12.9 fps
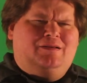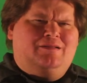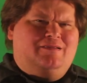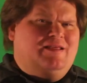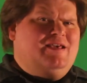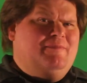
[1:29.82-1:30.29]

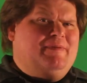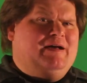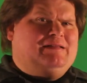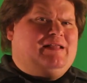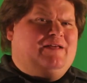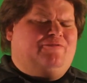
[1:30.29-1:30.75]
Think
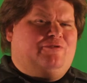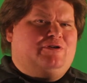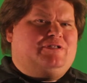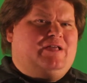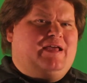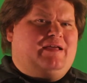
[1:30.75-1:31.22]
about that for a
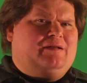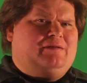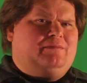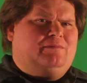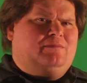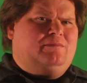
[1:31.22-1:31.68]

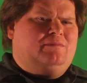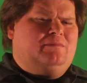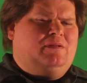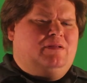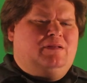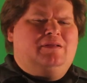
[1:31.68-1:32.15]
second.
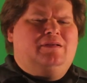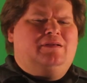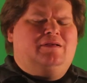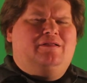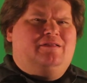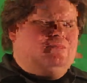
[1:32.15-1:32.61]

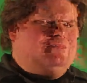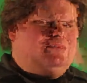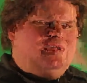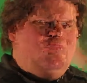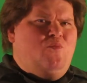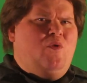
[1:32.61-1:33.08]

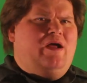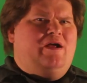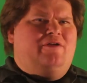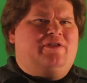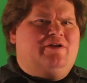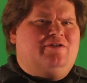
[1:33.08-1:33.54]

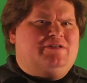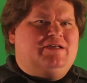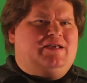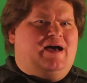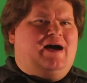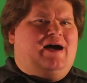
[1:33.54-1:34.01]
Somewhere there's a
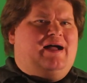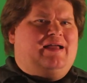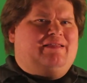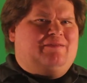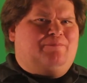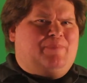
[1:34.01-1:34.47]

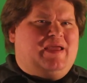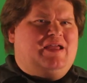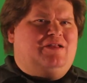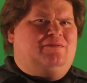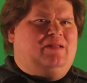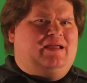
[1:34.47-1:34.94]
guy that
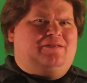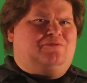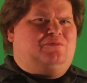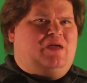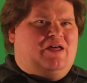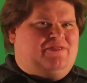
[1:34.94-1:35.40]
paid like
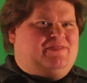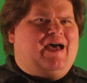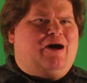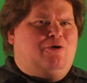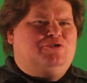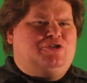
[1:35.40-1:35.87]
a
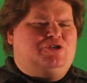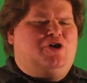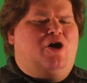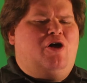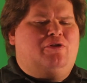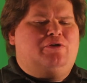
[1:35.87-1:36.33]
thousand
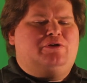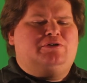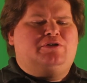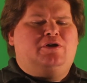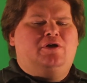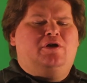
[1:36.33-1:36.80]

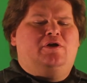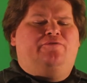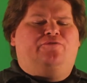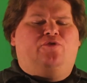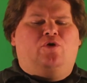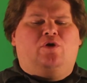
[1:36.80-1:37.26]
dollars
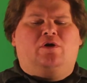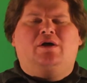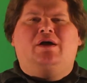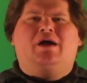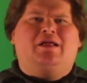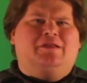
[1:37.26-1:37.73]
for
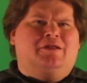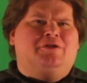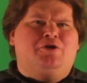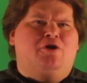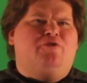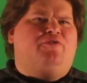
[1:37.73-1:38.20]
a
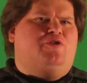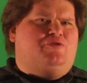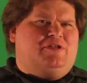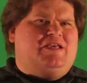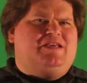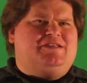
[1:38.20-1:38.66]
Lenovo
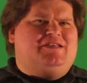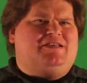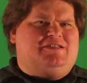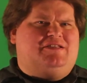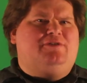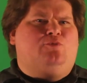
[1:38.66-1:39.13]

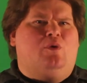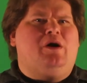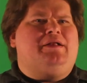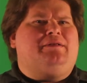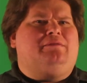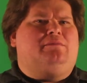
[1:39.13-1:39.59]

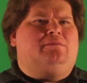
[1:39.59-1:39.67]
T61.